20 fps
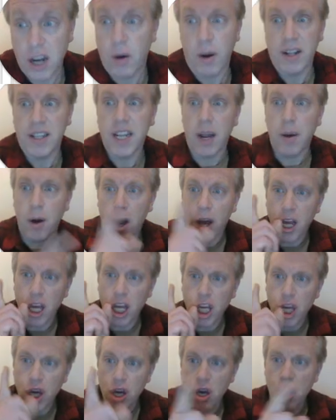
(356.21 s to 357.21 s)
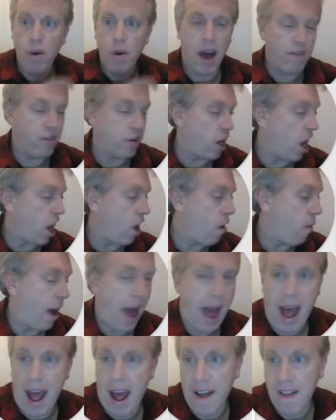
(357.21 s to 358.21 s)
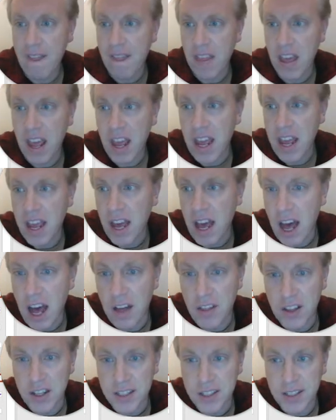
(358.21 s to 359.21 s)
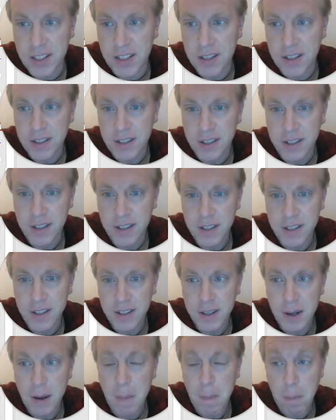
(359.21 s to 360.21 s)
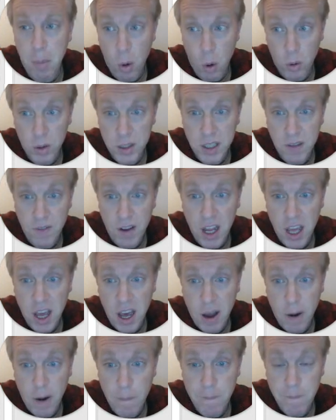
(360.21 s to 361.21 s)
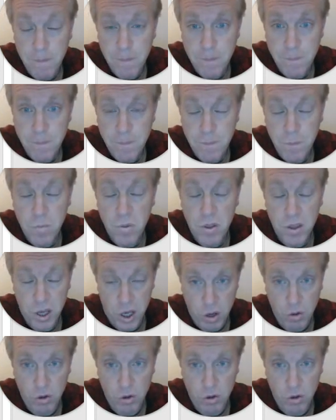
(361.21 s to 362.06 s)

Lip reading: tell you what, you have a go at the others. Pause the video, you